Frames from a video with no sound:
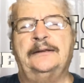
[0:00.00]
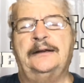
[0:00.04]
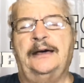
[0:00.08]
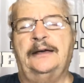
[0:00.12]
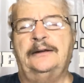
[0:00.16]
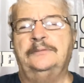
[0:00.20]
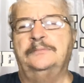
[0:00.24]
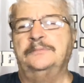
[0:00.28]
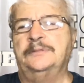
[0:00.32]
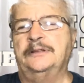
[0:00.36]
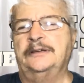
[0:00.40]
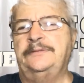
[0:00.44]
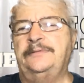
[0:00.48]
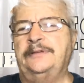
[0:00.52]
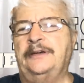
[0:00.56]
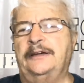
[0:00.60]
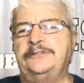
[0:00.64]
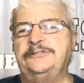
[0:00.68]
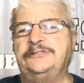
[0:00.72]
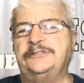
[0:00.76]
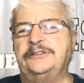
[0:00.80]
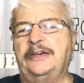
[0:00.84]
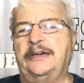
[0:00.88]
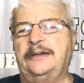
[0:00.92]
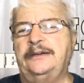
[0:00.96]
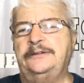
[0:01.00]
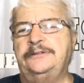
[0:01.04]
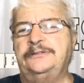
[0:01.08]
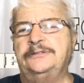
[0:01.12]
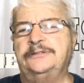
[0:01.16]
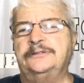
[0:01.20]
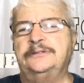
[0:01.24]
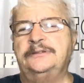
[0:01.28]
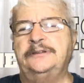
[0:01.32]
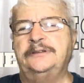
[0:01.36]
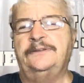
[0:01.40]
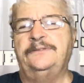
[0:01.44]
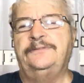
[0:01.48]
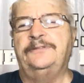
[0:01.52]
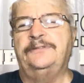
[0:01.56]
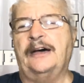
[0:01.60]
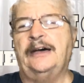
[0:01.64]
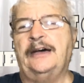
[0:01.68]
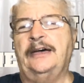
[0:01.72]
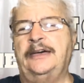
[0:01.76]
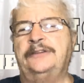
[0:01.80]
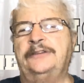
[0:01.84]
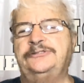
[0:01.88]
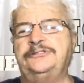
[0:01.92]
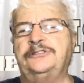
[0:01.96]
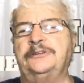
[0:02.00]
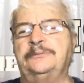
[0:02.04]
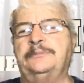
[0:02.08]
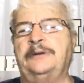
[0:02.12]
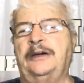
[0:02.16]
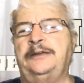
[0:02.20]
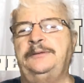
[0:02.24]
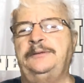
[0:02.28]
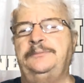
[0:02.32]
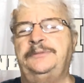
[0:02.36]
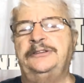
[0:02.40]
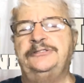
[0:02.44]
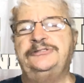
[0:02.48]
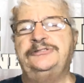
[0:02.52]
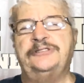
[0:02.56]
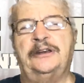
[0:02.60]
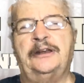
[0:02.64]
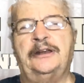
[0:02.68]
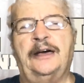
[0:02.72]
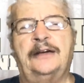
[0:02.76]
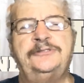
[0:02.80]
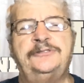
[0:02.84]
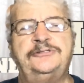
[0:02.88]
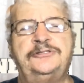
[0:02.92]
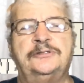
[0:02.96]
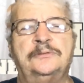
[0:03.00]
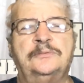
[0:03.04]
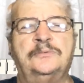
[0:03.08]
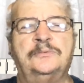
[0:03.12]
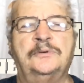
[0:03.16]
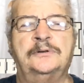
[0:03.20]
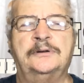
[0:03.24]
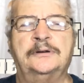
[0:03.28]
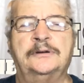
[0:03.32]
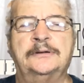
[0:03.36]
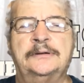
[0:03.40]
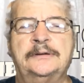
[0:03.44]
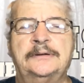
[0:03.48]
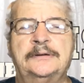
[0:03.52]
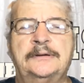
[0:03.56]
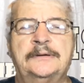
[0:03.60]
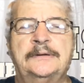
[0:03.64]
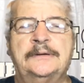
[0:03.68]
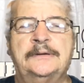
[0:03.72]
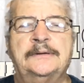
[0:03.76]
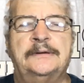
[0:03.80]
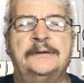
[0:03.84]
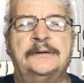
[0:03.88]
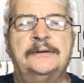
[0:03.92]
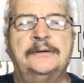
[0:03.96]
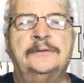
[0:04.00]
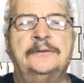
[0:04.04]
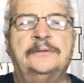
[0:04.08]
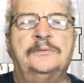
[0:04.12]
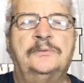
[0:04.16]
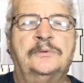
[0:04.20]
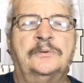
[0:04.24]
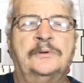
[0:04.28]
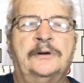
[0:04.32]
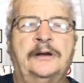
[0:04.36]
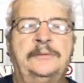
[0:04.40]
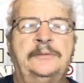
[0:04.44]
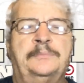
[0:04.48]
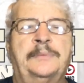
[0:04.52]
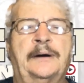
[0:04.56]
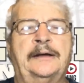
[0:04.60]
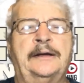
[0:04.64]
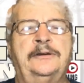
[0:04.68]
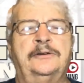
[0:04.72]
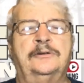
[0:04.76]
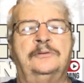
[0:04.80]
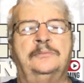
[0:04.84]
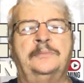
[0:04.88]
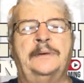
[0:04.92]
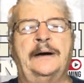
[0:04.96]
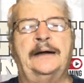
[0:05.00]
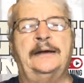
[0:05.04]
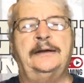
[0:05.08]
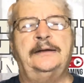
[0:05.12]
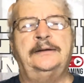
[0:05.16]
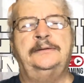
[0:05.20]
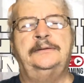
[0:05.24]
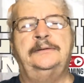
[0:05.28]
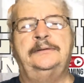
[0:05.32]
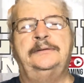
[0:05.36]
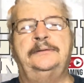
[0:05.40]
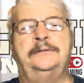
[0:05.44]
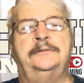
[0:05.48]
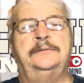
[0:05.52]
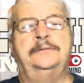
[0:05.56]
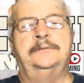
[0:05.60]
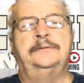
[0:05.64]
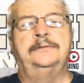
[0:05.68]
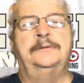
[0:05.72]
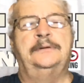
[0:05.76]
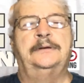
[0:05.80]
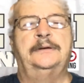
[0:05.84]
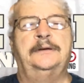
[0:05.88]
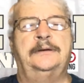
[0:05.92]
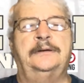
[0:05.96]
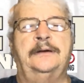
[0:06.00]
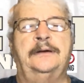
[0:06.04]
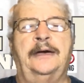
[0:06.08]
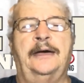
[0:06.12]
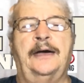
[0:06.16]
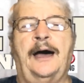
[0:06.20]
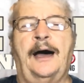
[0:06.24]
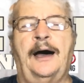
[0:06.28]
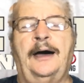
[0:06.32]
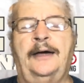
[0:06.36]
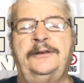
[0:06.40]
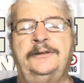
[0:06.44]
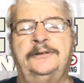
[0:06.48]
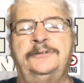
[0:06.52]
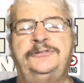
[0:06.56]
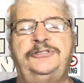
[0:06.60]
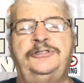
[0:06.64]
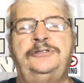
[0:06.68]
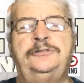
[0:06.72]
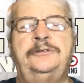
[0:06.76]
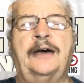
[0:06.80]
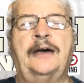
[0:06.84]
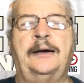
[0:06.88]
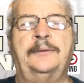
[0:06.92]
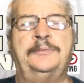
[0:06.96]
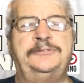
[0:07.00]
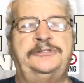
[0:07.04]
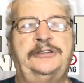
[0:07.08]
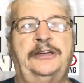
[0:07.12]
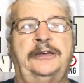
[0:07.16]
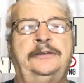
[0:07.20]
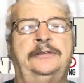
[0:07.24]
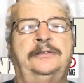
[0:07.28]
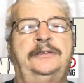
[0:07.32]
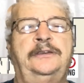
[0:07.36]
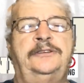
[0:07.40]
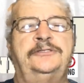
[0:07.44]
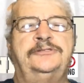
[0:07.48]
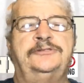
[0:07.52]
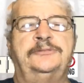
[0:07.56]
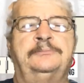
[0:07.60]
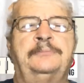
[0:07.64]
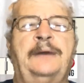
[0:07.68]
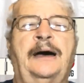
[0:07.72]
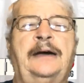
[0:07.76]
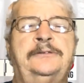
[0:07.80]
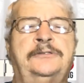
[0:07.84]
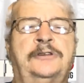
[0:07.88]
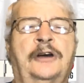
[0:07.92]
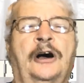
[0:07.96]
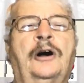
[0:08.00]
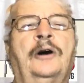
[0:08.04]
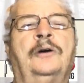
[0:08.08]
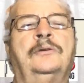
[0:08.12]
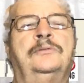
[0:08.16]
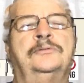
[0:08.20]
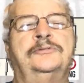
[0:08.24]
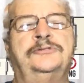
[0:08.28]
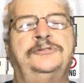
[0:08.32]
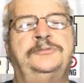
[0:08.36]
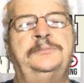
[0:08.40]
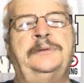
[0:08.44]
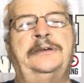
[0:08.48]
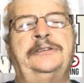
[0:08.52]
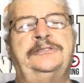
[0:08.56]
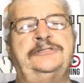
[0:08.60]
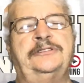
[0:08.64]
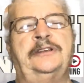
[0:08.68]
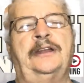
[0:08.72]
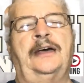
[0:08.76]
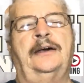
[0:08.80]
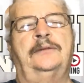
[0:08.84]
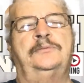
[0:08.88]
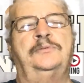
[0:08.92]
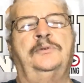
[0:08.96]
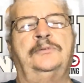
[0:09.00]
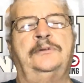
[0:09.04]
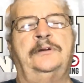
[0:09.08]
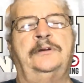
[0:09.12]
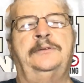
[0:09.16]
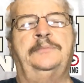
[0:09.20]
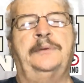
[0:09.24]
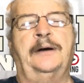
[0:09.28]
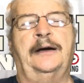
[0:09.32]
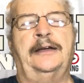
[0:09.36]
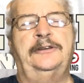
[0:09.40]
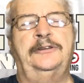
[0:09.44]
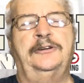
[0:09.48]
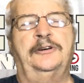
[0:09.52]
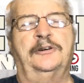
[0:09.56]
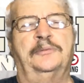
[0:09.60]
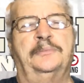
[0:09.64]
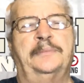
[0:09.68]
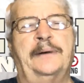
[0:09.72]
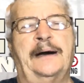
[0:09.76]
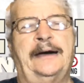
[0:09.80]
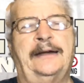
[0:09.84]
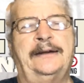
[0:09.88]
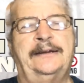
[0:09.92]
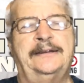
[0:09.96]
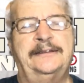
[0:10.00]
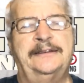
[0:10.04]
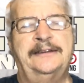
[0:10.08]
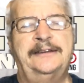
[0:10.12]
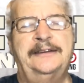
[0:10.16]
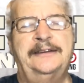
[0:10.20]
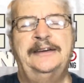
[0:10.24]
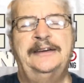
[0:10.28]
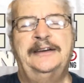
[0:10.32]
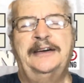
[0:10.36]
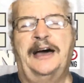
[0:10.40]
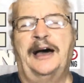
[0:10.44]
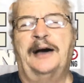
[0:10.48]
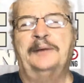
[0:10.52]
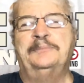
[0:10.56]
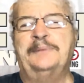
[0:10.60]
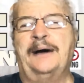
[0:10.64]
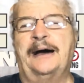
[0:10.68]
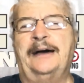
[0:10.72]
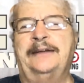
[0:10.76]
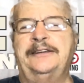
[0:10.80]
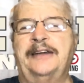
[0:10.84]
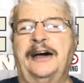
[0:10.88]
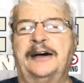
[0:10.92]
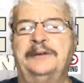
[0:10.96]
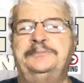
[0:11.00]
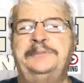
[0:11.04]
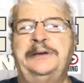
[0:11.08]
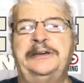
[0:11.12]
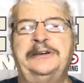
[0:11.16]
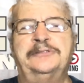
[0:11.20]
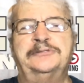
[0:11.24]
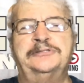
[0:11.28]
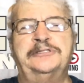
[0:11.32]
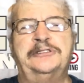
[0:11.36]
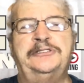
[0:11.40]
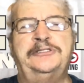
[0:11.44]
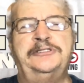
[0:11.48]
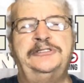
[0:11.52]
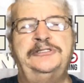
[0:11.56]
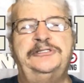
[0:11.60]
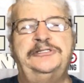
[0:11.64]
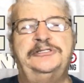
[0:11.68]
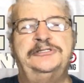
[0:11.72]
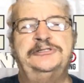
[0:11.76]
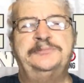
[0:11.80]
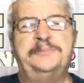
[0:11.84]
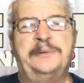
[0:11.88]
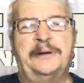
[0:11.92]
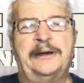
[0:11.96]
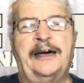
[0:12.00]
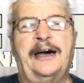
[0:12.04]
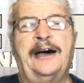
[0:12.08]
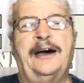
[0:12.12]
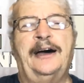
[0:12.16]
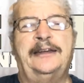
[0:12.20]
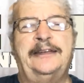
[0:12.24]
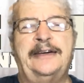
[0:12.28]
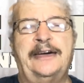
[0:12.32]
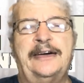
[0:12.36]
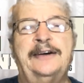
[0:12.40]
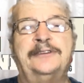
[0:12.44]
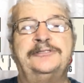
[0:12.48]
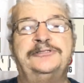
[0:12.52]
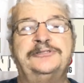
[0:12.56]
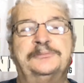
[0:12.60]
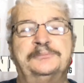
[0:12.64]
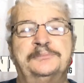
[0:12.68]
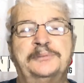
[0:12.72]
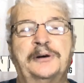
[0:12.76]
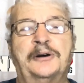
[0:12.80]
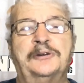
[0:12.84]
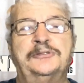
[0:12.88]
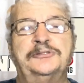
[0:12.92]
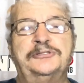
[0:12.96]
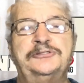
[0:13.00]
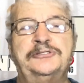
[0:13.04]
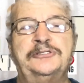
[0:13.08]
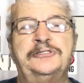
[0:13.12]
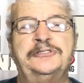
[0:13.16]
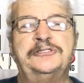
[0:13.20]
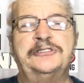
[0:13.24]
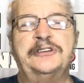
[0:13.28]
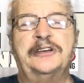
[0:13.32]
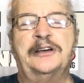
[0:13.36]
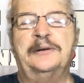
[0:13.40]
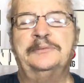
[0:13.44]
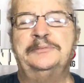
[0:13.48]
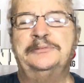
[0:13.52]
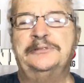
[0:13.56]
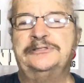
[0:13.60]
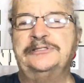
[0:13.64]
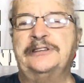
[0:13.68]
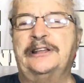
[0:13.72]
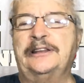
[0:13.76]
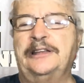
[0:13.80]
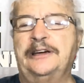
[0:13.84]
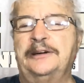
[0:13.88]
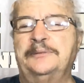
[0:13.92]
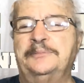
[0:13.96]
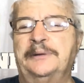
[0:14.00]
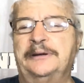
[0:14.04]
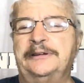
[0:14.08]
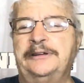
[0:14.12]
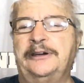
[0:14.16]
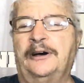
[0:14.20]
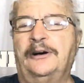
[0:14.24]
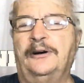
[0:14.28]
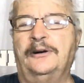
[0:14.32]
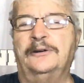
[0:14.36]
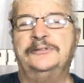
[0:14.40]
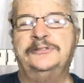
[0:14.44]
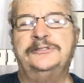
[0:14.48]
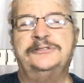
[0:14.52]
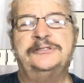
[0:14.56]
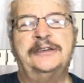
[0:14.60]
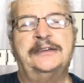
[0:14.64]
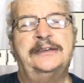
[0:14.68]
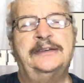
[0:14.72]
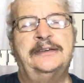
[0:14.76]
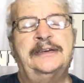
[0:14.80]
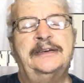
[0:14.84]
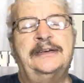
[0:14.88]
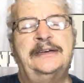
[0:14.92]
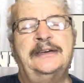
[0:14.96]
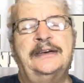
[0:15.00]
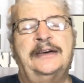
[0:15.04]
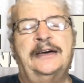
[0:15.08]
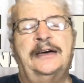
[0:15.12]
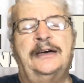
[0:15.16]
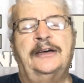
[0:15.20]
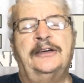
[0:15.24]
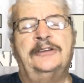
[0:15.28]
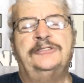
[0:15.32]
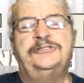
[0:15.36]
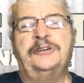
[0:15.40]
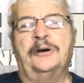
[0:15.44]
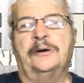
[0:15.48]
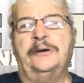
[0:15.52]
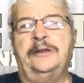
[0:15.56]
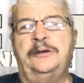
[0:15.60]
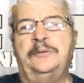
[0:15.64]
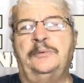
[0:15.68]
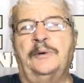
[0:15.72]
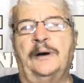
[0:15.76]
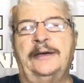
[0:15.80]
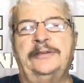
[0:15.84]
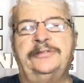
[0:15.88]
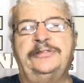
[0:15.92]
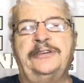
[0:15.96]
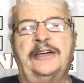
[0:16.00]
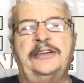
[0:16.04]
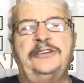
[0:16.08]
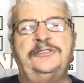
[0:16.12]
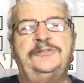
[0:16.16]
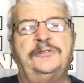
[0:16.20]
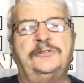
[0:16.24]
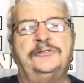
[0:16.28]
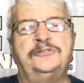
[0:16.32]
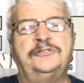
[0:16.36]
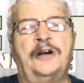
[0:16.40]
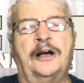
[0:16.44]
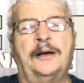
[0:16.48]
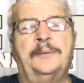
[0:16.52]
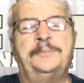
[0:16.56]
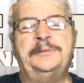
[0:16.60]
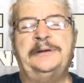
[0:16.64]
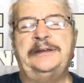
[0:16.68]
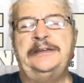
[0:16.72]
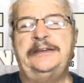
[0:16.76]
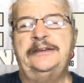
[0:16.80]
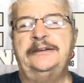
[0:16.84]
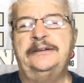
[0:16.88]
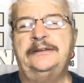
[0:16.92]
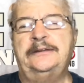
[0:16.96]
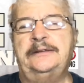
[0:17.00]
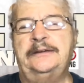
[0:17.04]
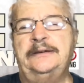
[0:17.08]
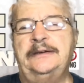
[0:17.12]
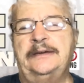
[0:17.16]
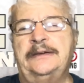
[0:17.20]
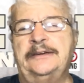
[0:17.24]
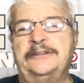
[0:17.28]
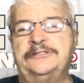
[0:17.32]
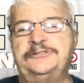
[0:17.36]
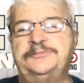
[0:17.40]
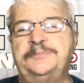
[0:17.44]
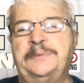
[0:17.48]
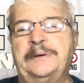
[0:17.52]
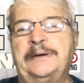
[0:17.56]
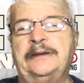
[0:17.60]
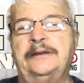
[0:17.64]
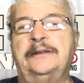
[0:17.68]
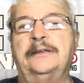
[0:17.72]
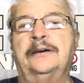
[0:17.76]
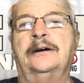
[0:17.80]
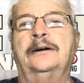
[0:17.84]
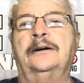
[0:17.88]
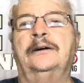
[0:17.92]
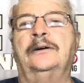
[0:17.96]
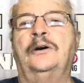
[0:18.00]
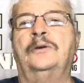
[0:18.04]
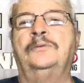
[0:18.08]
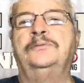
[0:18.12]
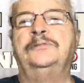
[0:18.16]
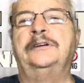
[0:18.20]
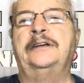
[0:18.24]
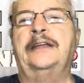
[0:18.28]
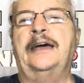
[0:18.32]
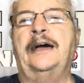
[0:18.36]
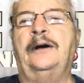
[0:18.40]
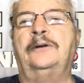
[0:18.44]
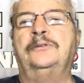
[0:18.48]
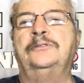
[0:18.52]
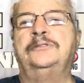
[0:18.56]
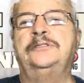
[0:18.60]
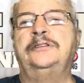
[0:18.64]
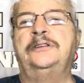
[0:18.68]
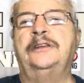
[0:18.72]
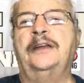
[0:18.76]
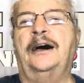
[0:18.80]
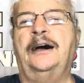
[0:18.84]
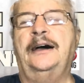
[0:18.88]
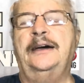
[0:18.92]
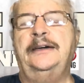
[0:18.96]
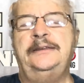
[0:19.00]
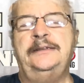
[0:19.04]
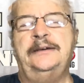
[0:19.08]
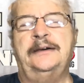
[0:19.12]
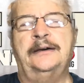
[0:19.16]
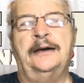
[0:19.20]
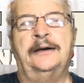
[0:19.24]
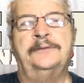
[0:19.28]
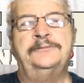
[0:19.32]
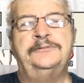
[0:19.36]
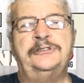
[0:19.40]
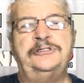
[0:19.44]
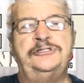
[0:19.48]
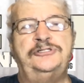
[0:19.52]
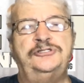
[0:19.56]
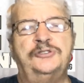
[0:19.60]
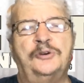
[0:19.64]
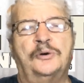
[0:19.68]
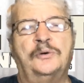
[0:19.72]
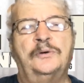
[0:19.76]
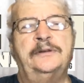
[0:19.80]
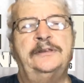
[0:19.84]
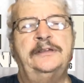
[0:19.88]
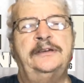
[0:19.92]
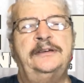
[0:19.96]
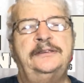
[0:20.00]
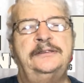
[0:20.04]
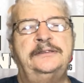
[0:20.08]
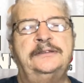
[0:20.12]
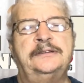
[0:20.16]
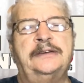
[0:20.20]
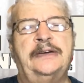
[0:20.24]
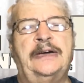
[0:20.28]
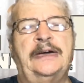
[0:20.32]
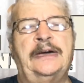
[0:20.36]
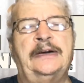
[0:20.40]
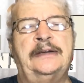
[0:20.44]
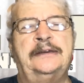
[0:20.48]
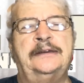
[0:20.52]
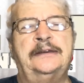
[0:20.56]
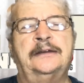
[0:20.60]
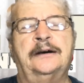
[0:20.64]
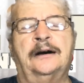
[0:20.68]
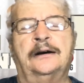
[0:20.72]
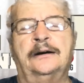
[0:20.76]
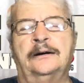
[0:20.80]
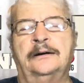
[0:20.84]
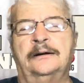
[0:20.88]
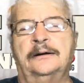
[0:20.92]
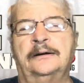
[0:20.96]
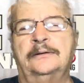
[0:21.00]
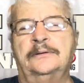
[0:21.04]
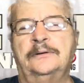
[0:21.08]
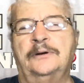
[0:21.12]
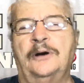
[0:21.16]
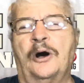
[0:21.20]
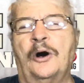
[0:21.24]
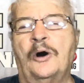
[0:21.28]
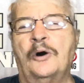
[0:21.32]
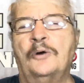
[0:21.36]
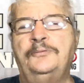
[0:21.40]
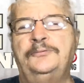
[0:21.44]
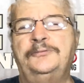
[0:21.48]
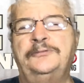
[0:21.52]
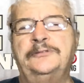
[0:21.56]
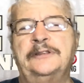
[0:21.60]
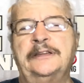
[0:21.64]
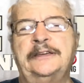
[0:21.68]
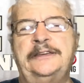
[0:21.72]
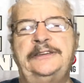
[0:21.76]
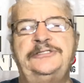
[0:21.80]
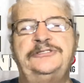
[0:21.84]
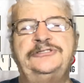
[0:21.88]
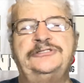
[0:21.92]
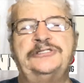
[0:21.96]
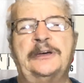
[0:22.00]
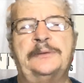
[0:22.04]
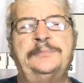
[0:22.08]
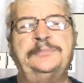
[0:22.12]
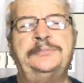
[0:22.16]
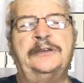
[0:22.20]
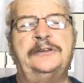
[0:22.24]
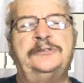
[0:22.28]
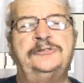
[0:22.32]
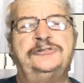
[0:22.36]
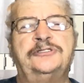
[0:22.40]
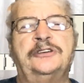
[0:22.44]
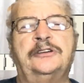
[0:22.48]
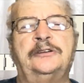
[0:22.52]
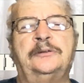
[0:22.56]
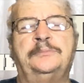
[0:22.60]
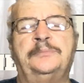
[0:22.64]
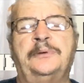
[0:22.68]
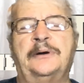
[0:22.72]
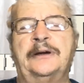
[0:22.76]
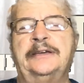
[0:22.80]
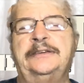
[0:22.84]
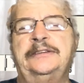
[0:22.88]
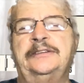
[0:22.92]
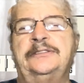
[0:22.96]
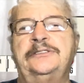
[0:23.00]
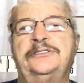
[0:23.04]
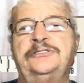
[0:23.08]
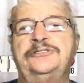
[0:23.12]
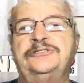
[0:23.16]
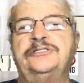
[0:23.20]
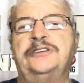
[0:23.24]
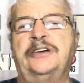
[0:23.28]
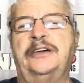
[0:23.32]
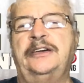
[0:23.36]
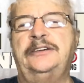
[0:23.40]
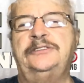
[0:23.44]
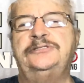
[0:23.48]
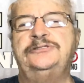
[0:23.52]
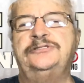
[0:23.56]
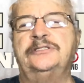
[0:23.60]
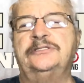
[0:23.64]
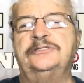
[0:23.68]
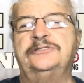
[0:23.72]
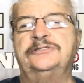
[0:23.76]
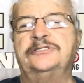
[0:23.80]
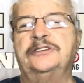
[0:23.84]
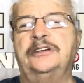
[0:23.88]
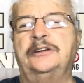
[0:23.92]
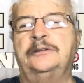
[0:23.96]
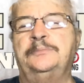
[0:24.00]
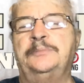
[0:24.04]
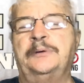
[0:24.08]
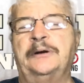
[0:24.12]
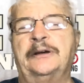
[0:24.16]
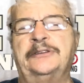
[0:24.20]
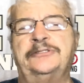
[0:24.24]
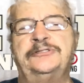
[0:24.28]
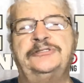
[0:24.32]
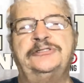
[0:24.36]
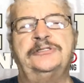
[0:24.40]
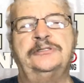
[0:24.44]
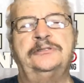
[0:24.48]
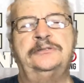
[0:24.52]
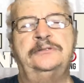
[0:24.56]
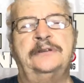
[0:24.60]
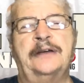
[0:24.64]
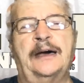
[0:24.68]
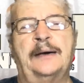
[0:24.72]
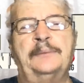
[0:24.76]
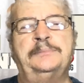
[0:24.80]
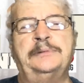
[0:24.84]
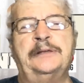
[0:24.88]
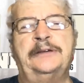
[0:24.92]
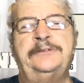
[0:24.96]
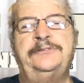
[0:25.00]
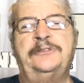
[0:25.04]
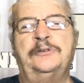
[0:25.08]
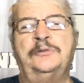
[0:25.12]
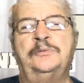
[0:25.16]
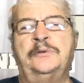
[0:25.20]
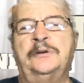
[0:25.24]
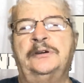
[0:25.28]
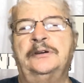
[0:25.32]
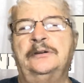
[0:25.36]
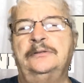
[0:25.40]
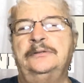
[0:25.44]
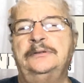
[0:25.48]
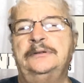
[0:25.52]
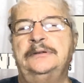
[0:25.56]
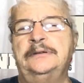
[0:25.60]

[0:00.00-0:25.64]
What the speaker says: I don't believe that's the case. If I had somebody missing, I'd sure want everybody to know about it. Yeah, I would tell you this: if my dog was missing, I'd want everybody to know about it. I might not be on the news, but I'd have some posters up because I love my dogs. So anyway, thanks for dropping in. It's been over an hour tonight. I've enjoyed it, and hopefully something's going to break in this case, and it's going to break soon. I believe it will.